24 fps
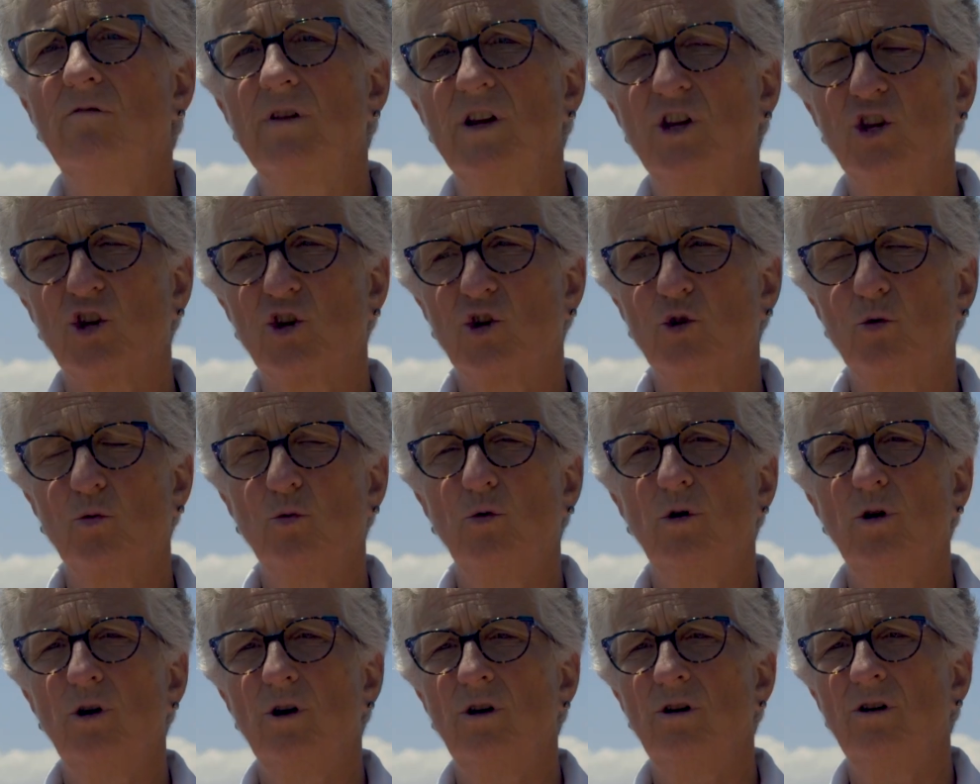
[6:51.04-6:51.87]

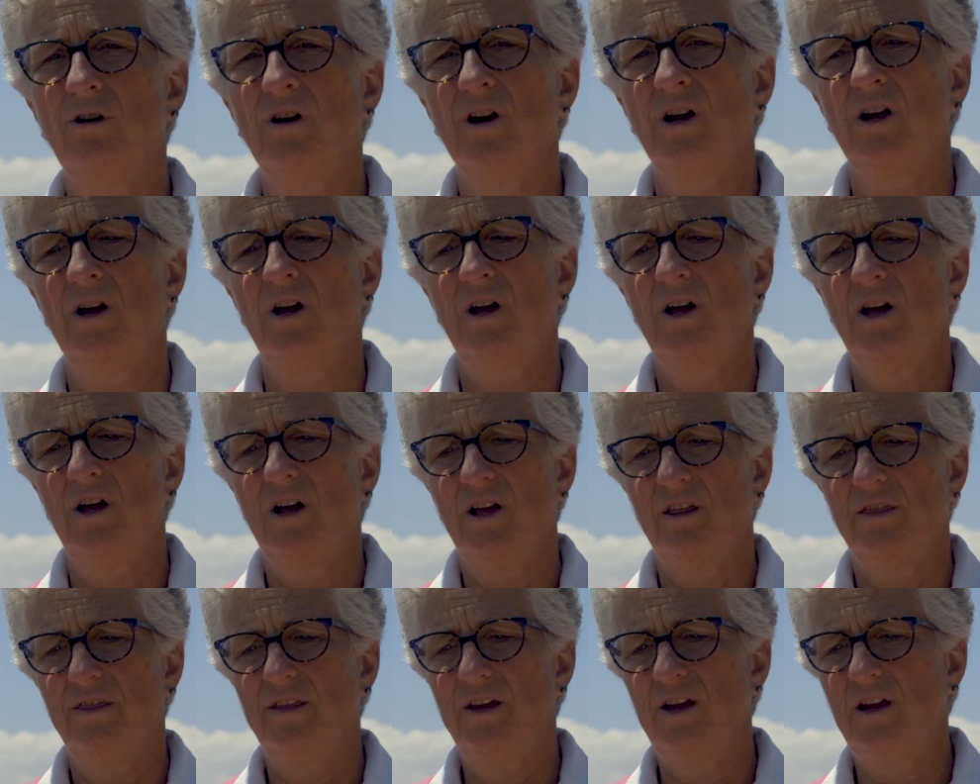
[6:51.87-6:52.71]
restore
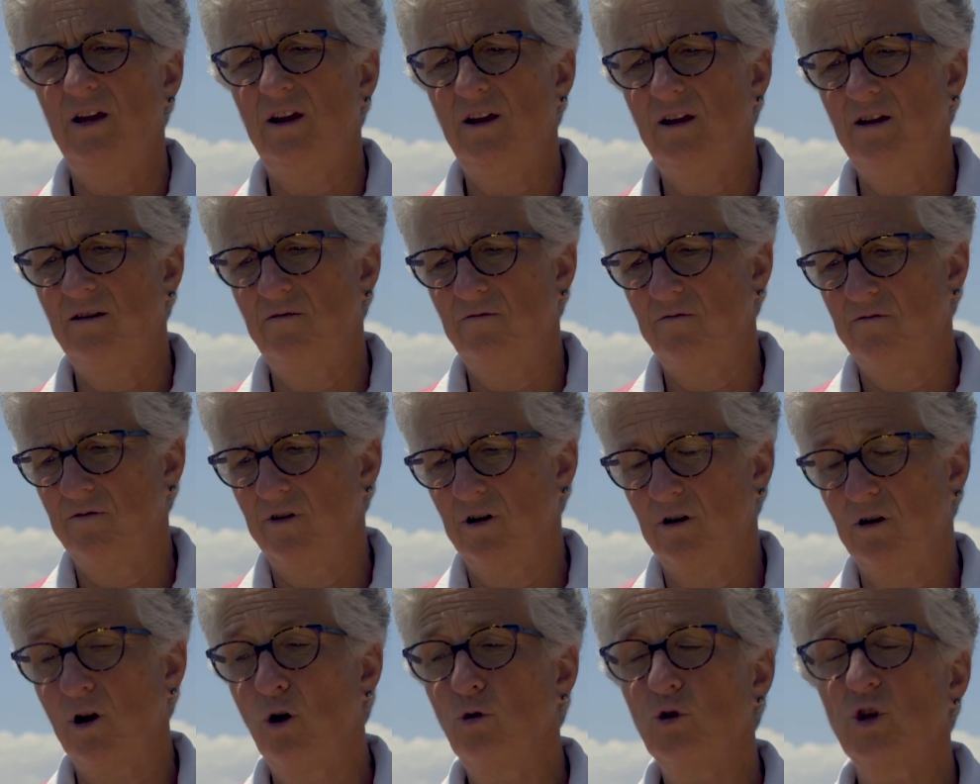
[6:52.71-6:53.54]
the
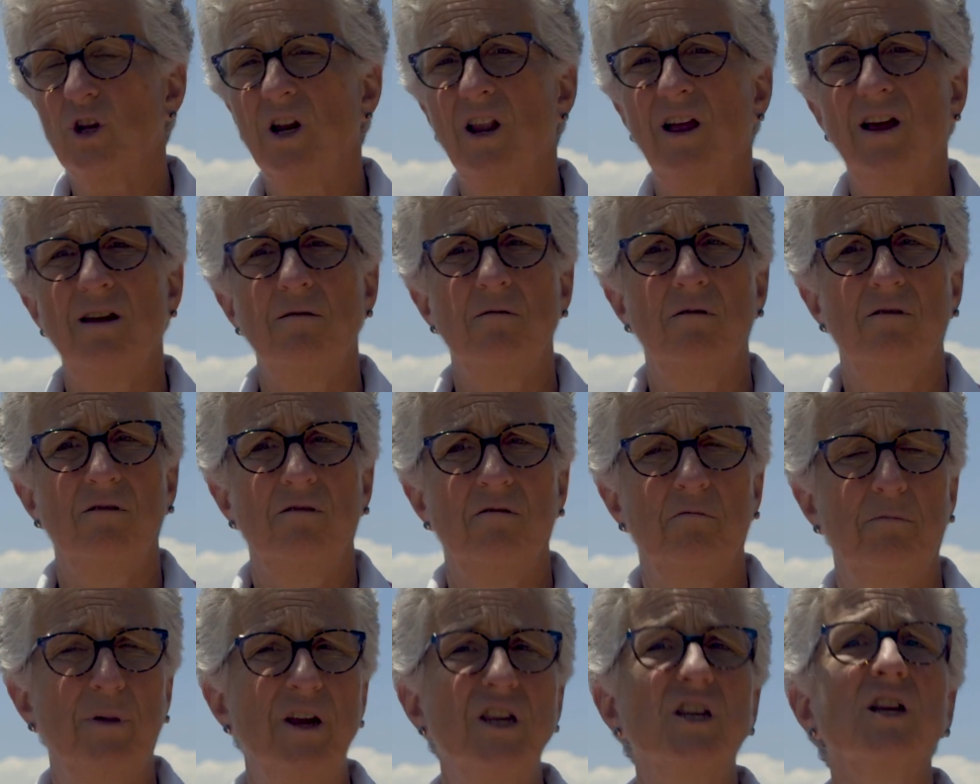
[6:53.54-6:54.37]

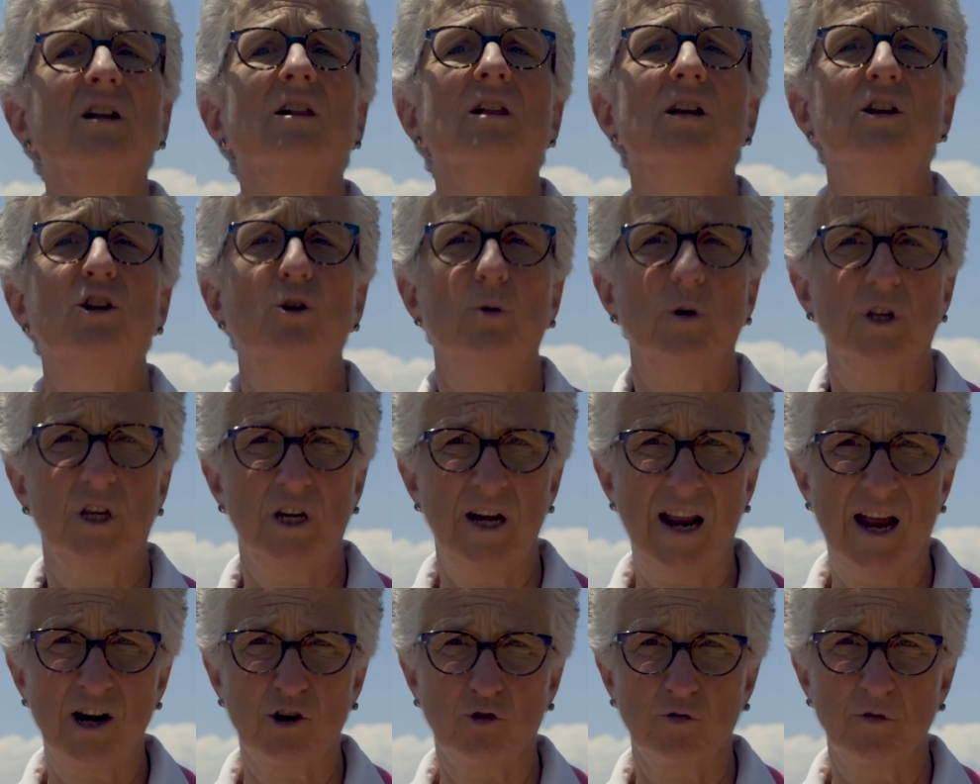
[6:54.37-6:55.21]
coastline basically to its
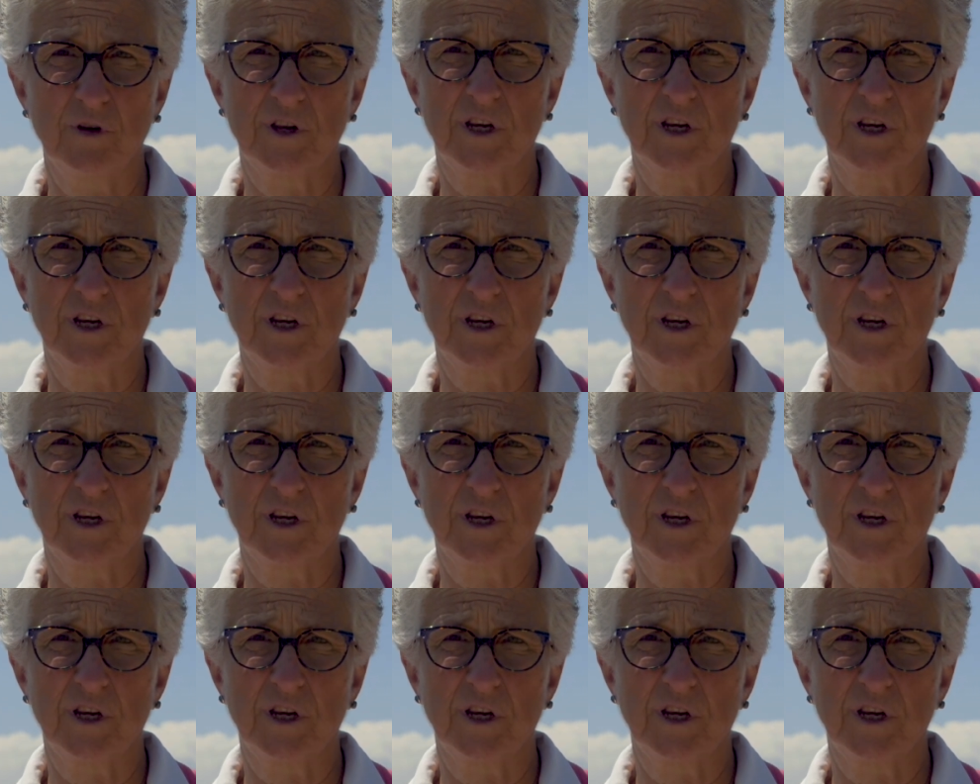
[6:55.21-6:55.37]
natural